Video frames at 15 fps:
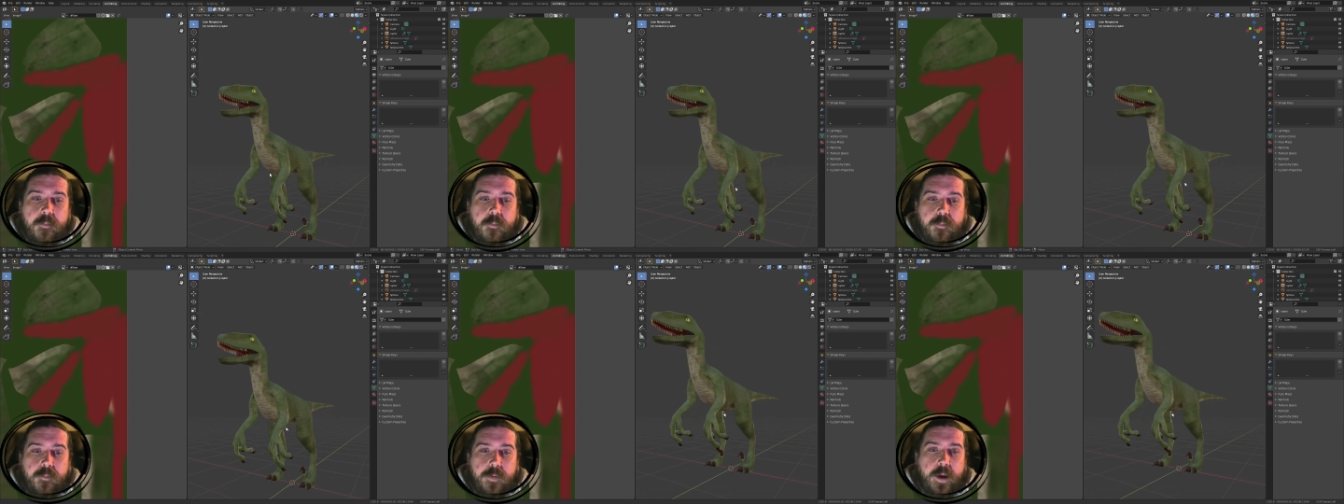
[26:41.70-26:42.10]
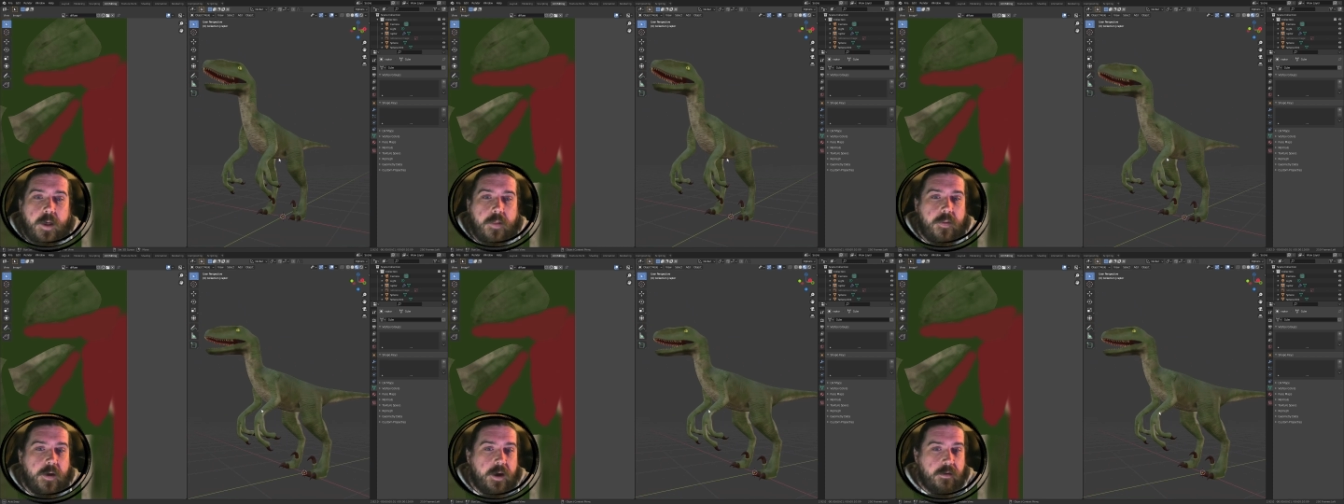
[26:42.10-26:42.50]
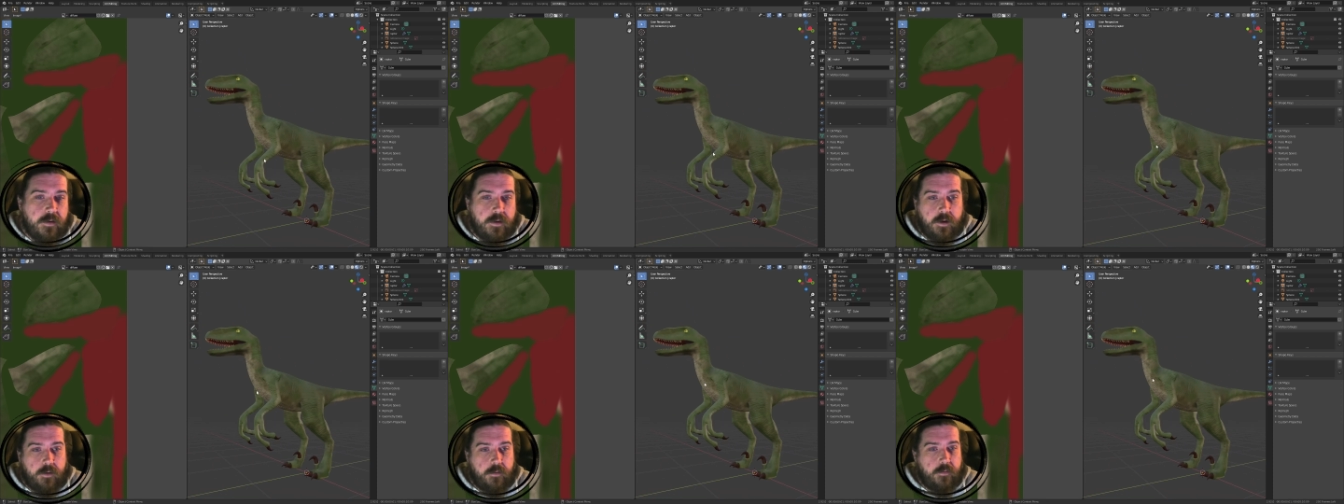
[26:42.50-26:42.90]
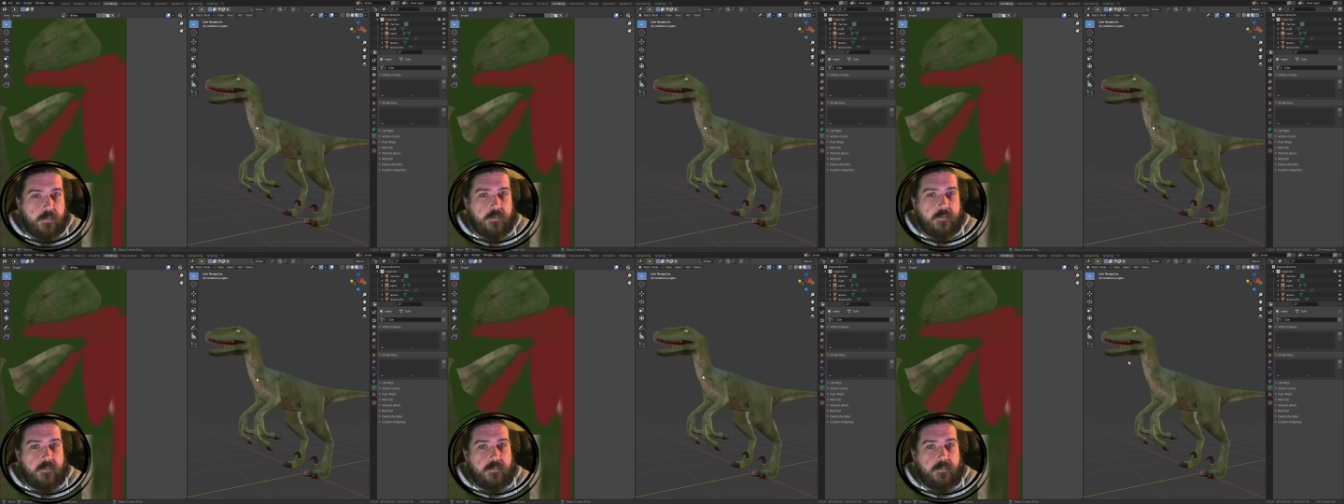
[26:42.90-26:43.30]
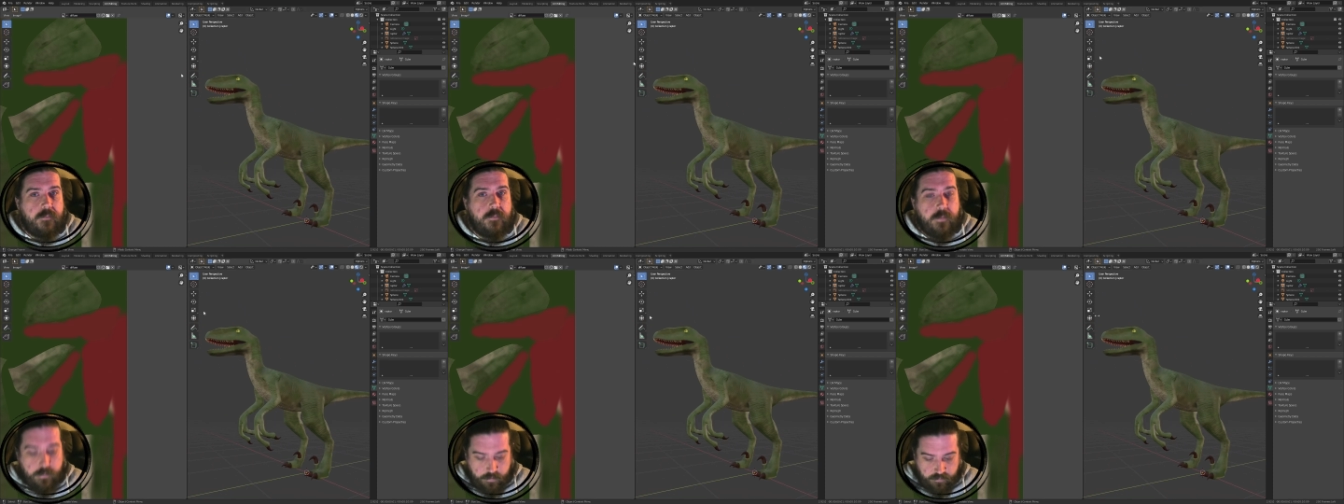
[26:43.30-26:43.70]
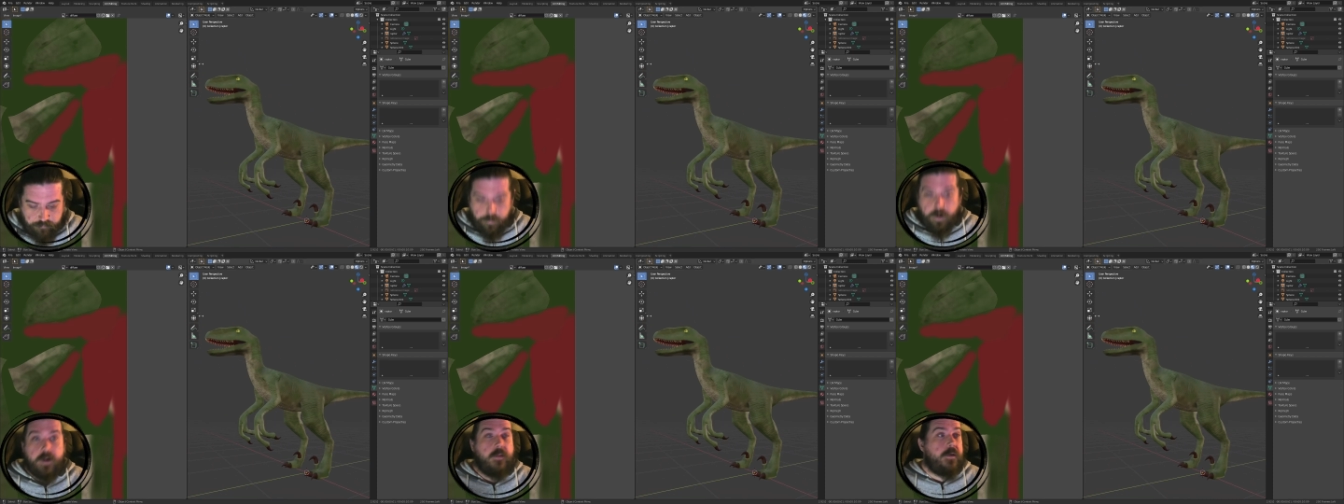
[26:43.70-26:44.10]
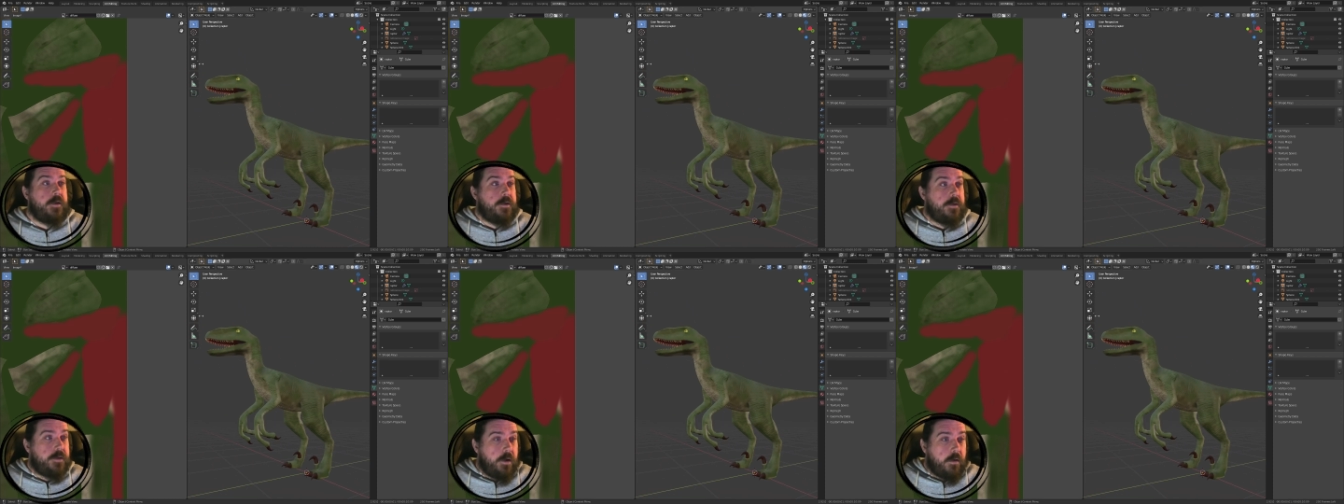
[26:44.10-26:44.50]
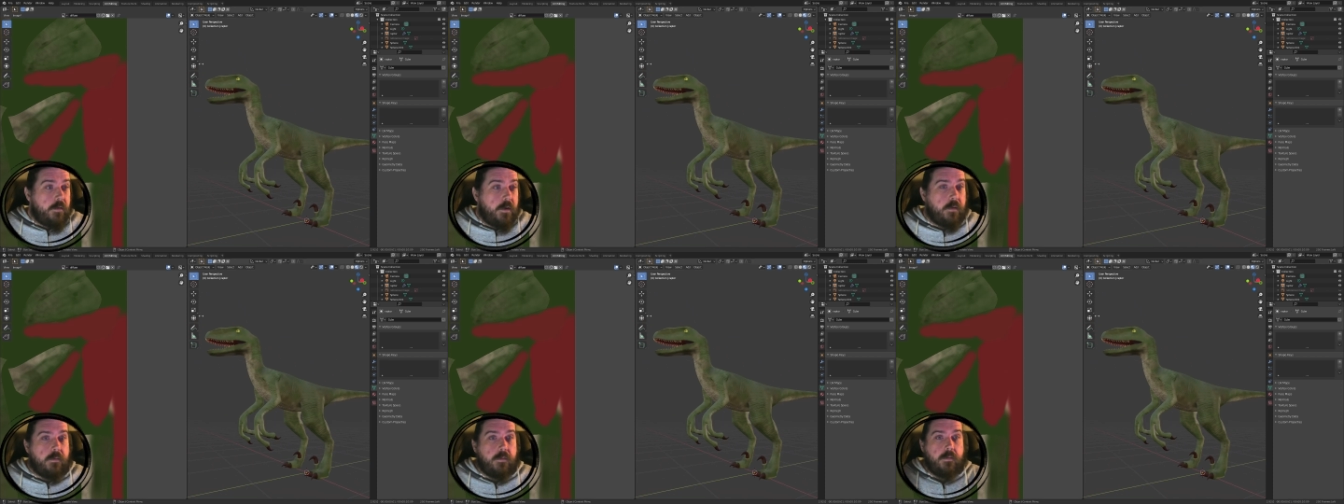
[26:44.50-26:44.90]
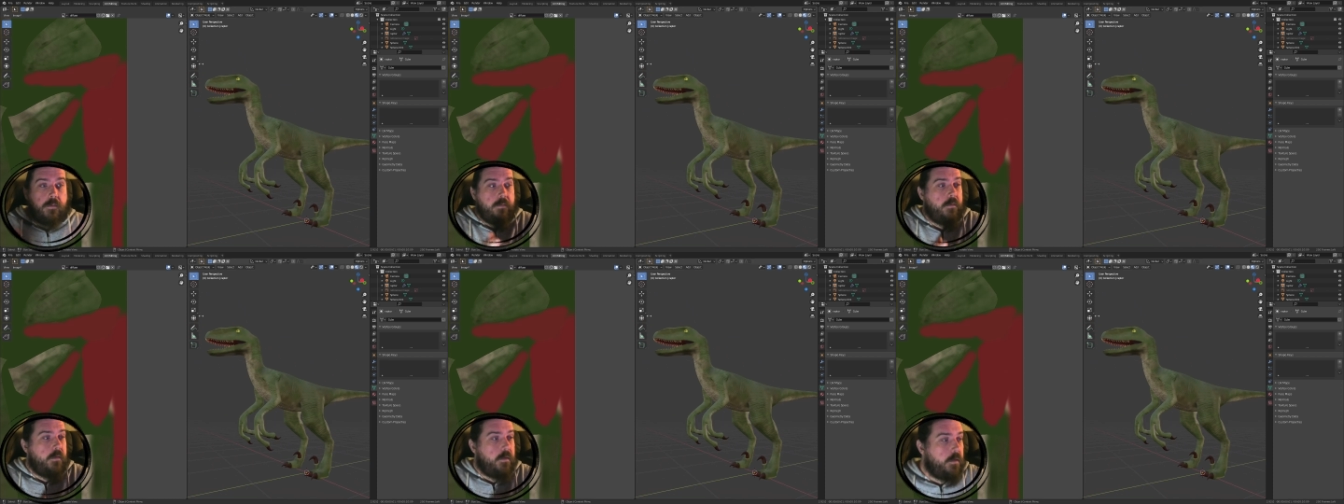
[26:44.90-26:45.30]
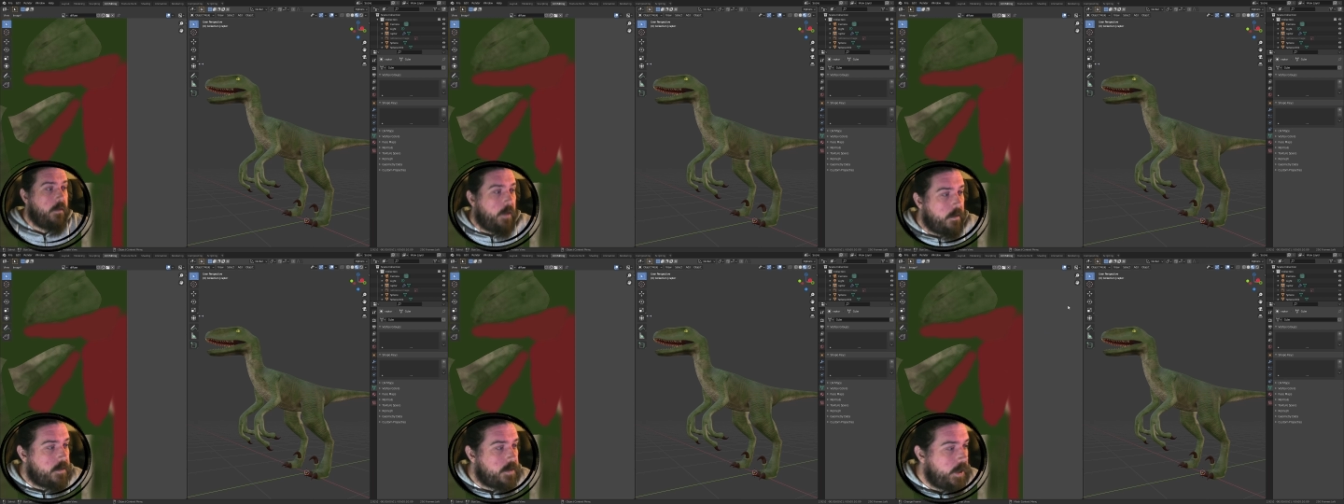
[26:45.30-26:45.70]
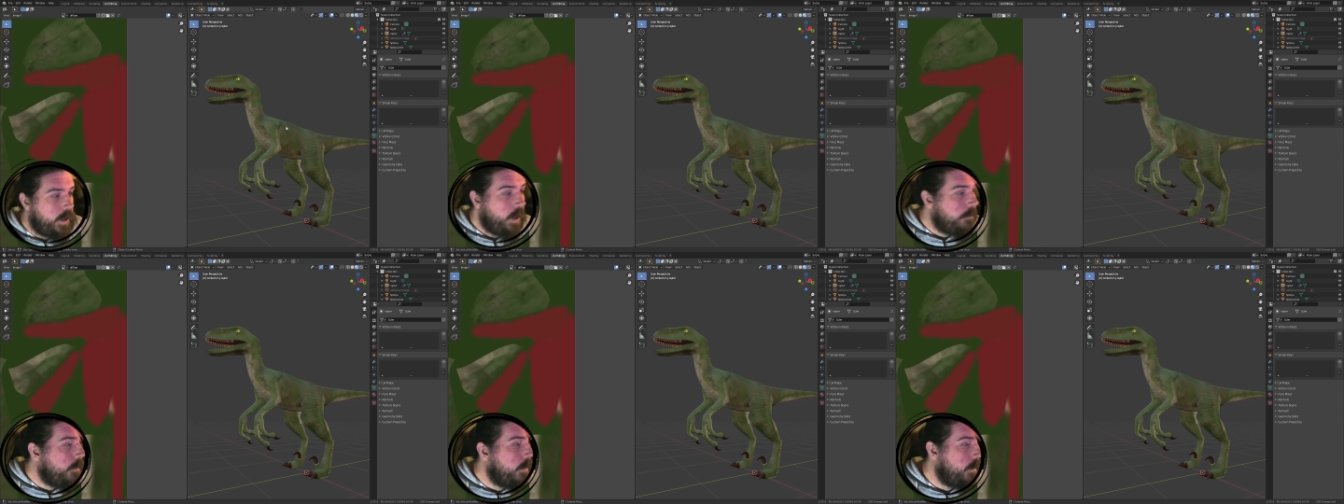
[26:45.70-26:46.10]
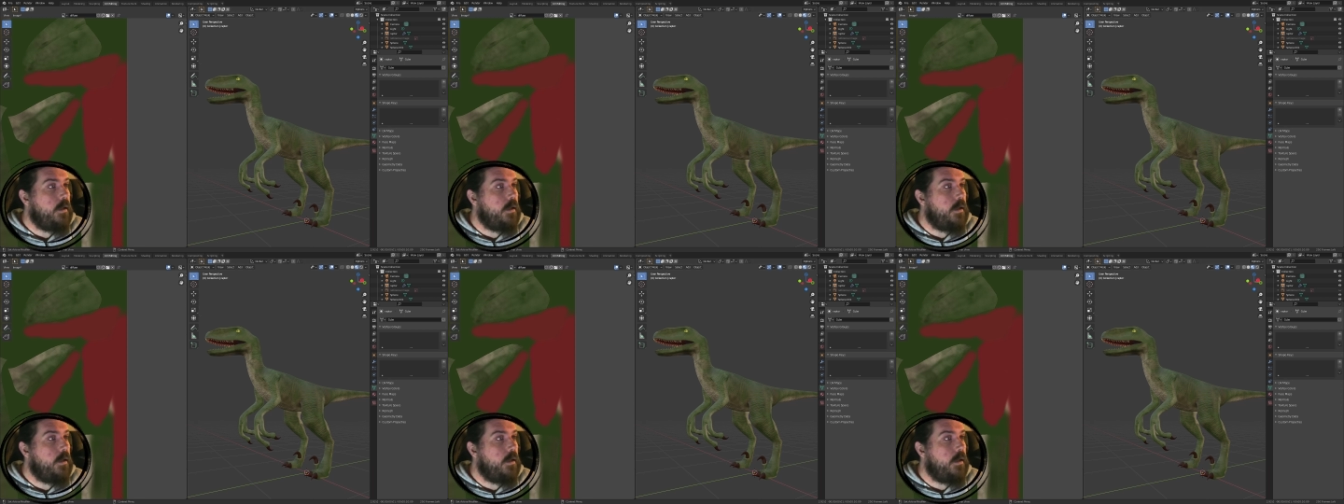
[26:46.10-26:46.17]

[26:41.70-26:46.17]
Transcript: But yeah, that concludes this part of the tutorial. Go team!